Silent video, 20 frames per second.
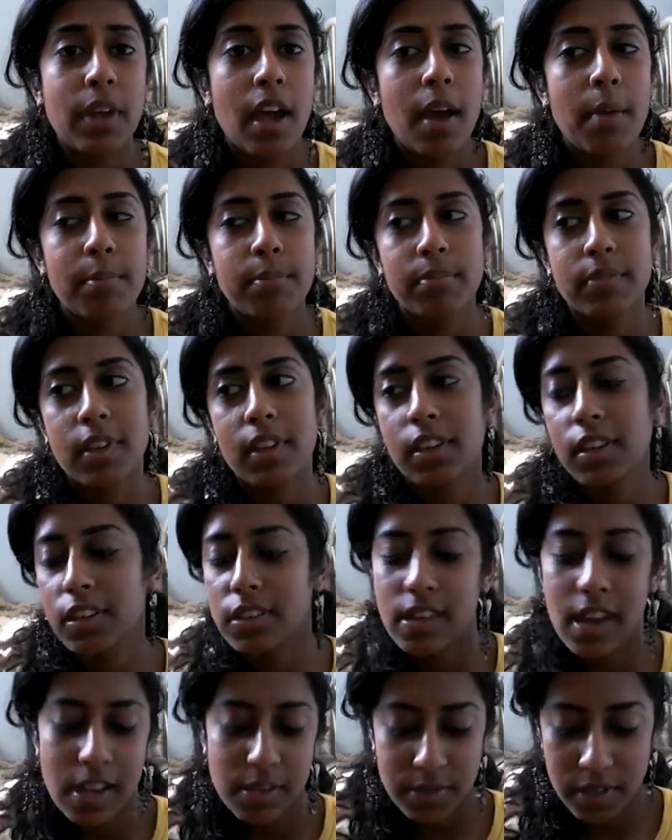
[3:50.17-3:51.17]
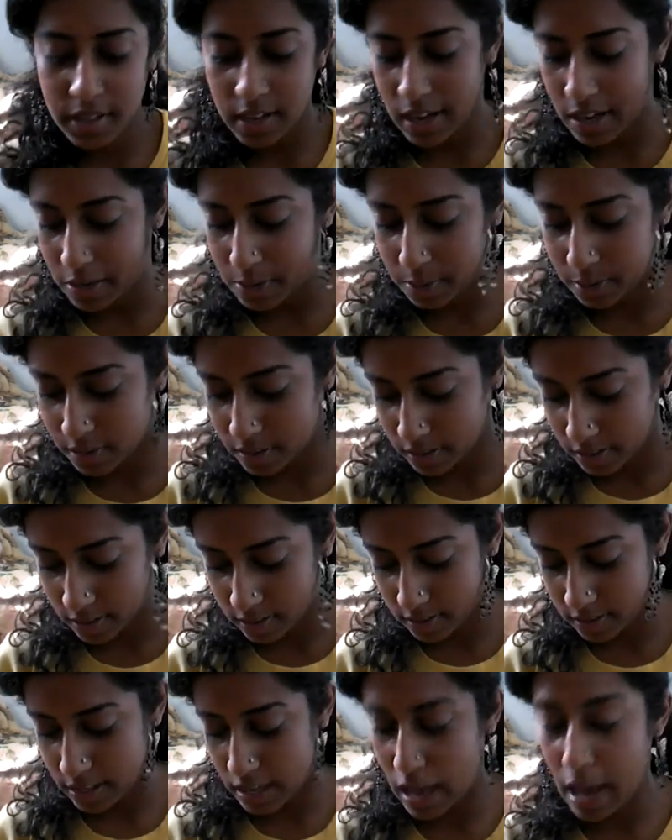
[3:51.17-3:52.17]
I'm telling you guys right now,
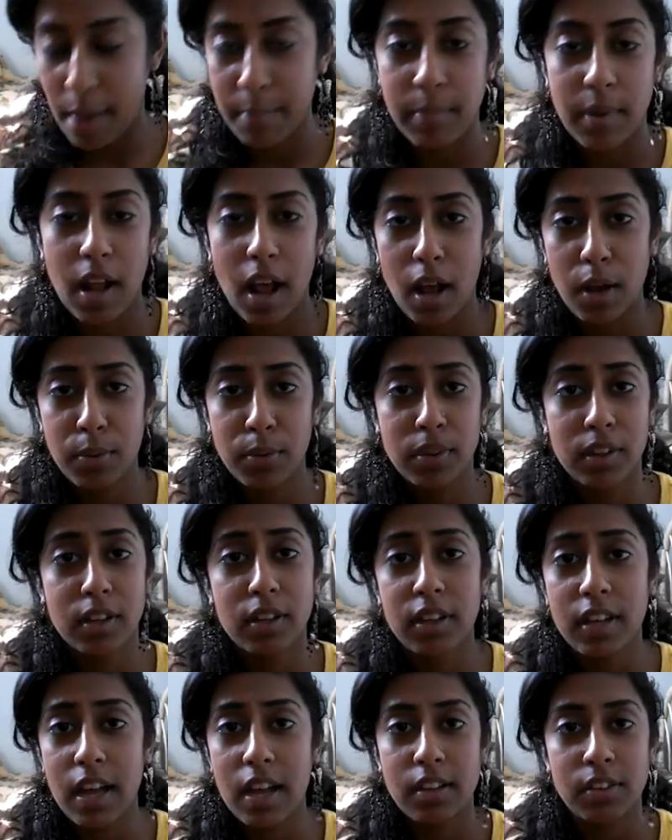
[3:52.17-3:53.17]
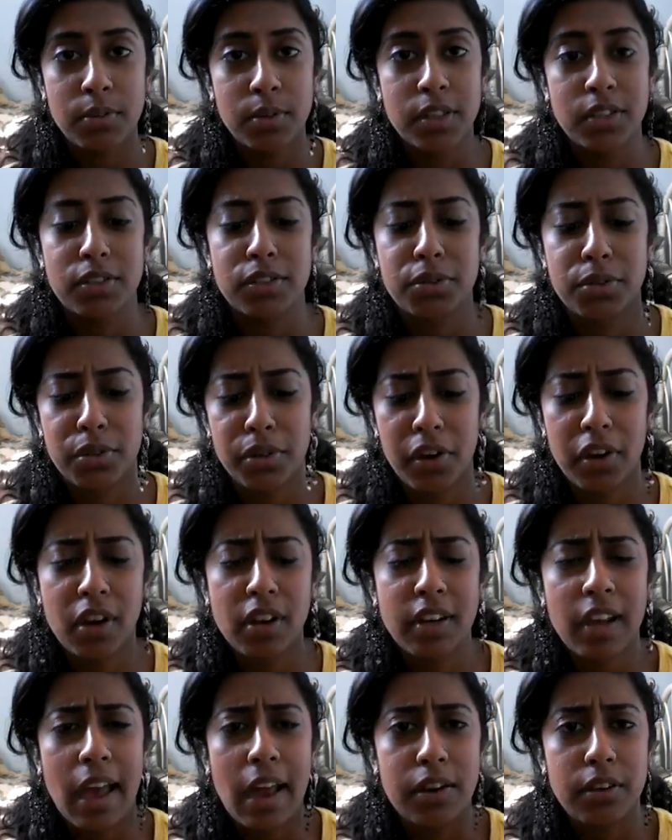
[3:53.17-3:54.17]
I'm not really good at doing a tutorial
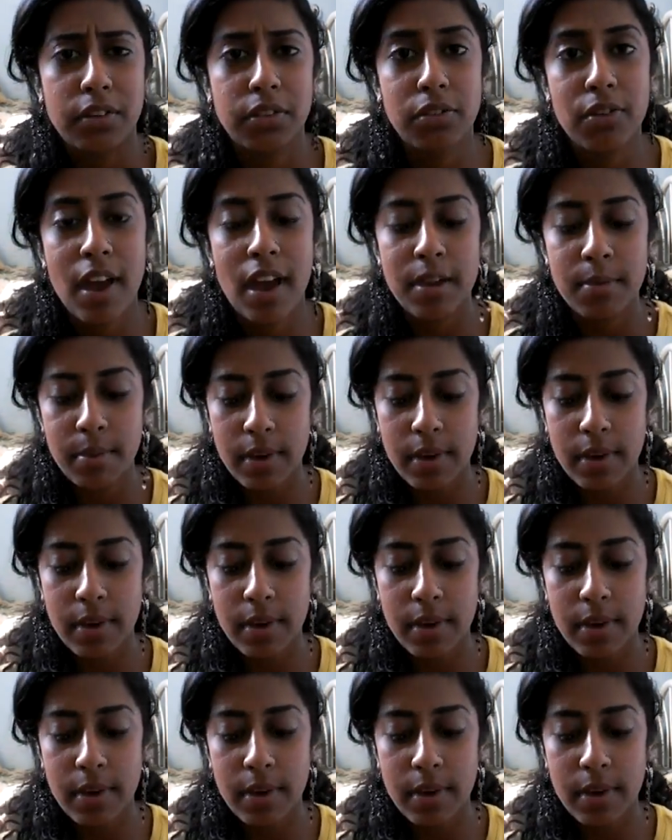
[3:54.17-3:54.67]
on how to thread,